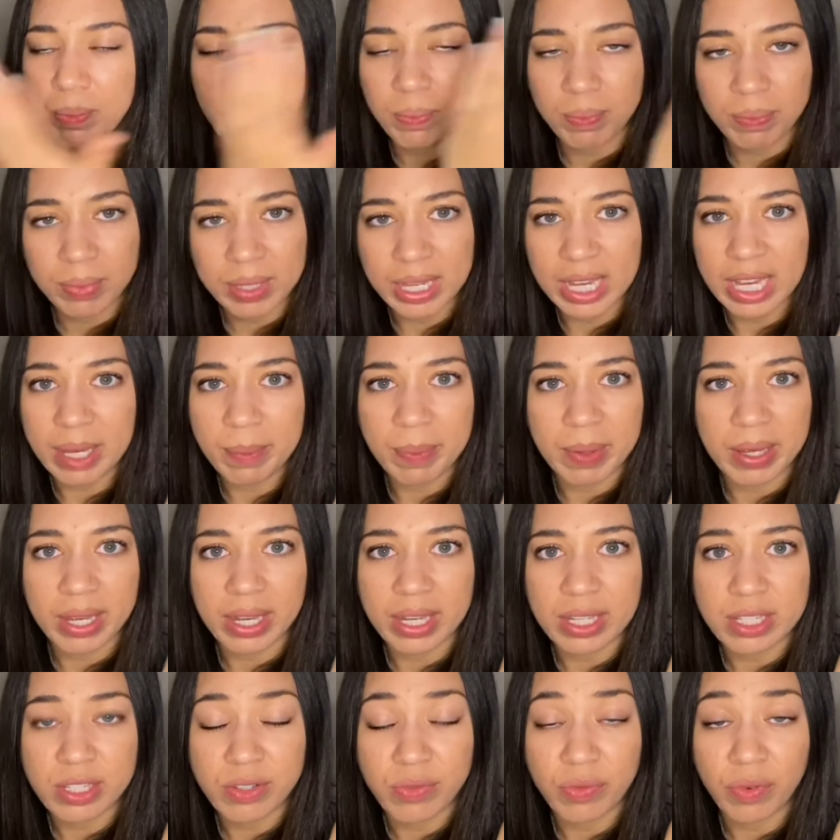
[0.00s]
keeping
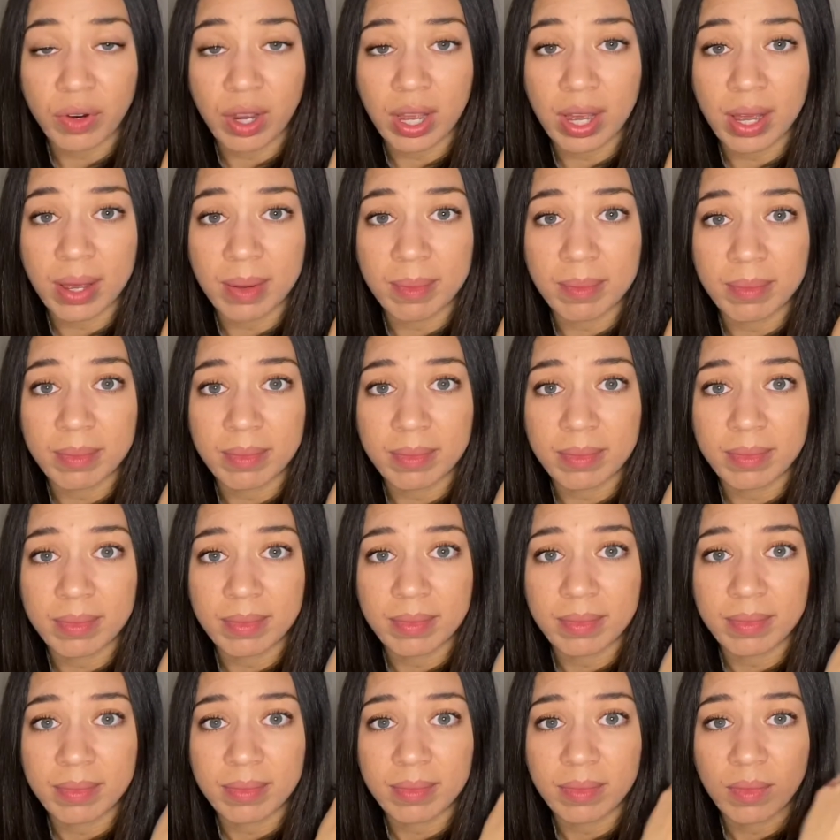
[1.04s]
us from
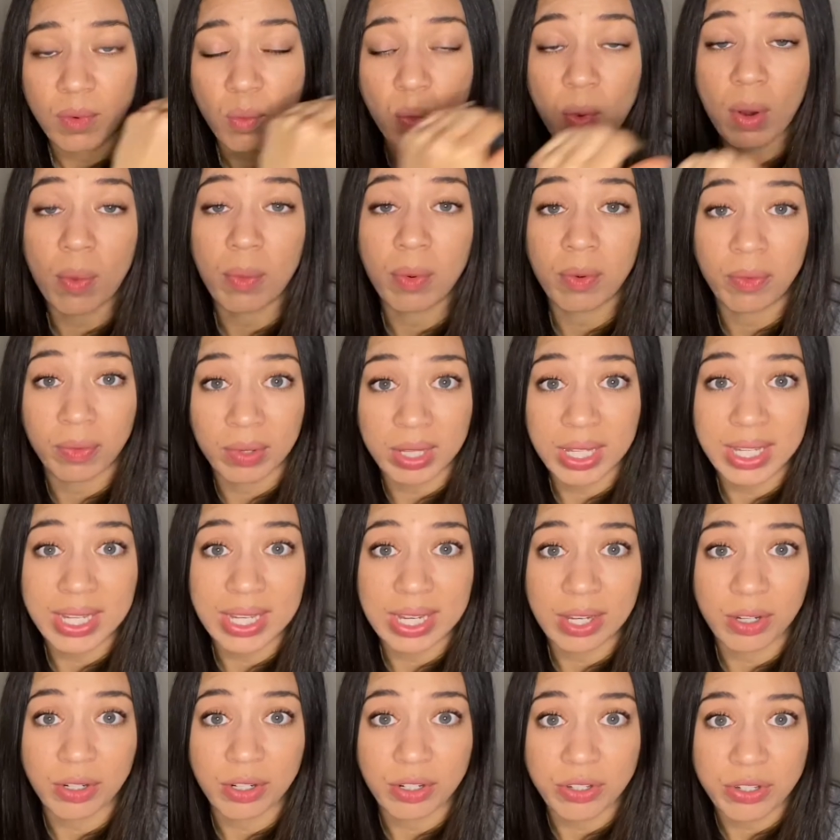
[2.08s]
what we're really
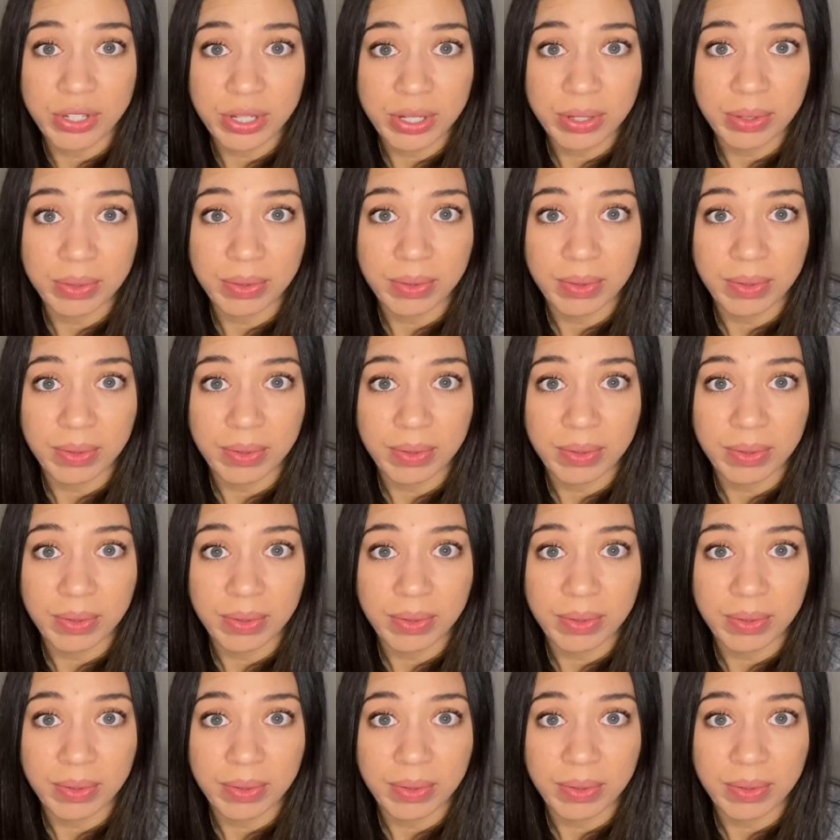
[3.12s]
here to do.